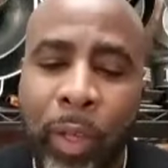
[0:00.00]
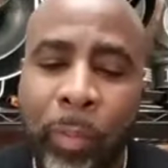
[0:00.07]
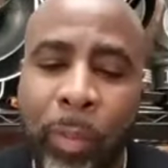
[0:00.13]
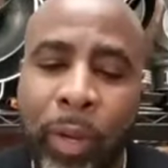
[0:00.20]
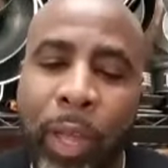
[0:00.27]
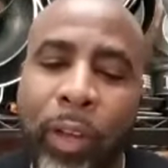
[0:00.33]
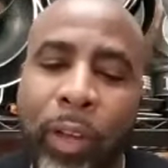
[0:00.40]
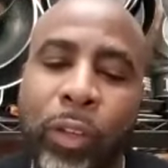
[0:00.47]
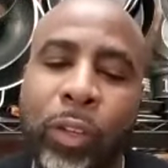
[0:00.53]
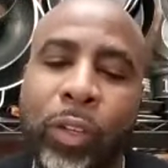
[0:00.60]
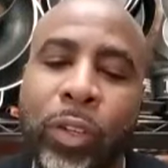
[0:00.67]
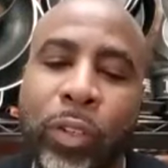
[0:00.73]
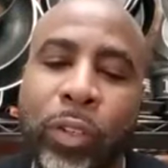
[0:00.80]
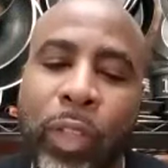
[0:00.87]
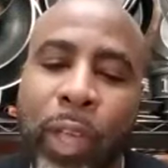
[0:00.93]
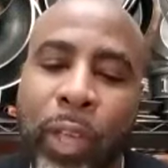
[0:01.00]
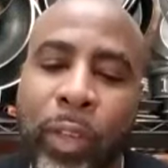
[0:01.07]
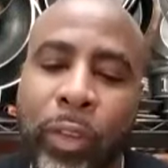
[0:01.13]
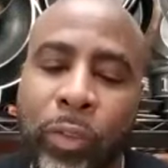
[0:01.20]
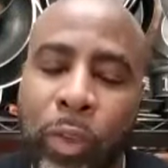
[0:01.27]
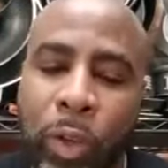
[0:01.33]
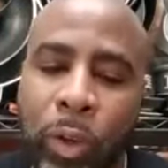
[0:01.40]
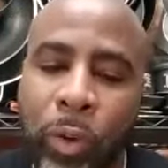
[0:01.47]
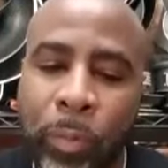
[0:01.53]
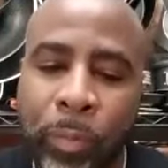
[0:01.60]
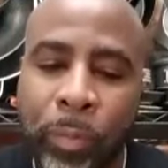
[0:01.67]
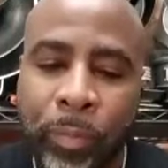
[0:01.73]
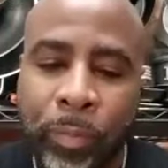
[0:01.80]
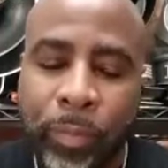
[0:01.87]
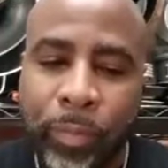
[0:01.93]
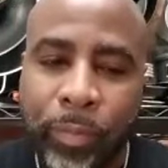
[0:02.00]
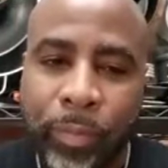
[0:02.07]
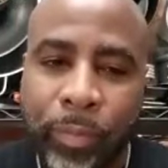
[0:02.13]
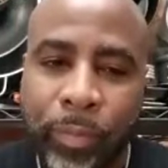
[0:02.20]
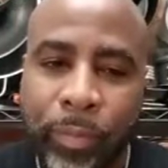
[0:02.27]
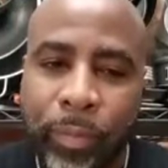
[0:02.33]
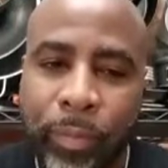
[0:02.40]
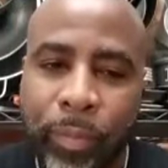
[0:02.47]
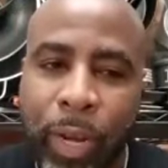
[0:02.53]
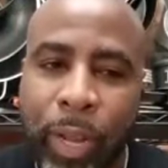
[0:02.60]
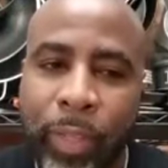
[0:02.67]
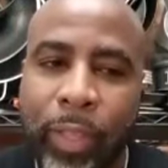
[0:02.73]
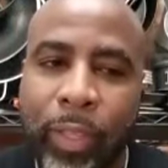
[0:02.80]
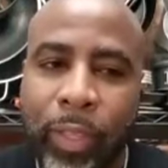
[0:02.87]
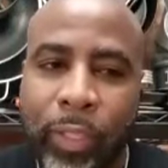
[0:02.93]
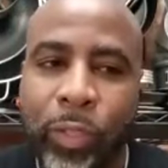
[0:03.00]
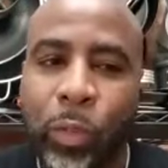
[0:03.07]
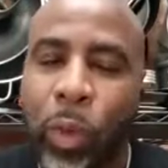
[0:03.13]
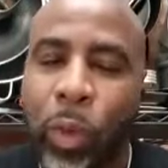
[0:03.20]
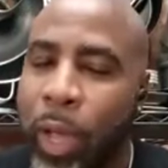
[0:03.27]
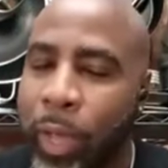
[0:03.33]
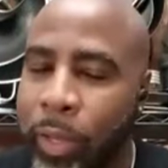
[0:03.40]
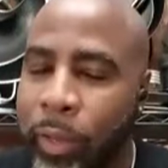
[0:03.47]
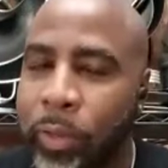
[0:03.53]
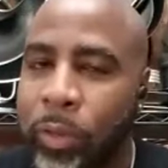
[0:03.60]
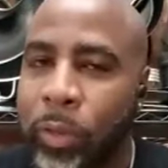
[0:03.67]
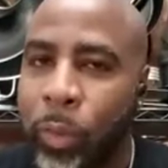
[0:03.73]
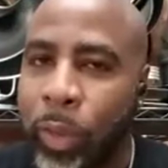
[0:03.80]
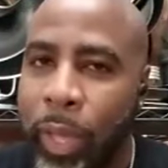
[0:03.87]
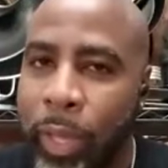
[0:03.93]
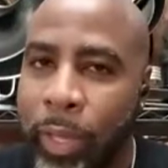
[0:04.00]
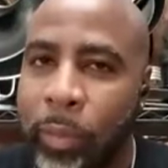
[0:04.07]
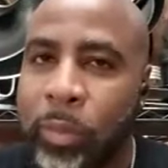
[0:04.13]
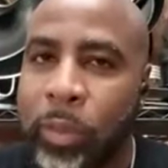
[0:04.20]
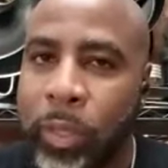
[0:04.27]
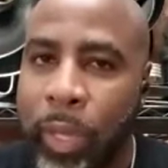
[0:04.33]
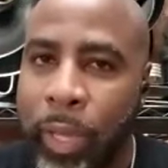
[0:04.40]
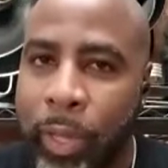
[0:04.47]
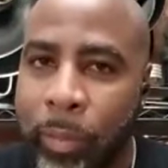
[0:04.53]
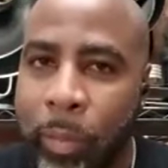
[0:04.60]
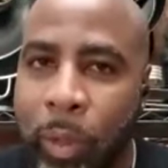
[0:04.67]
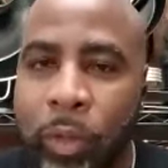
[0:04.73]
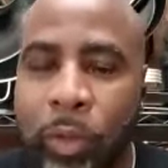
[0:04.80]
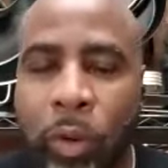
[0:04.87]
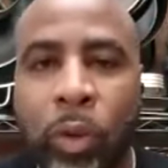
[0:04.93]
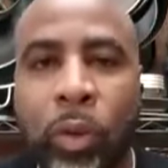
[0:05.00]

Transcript: But I learned that, and I think this is why the way I am today. But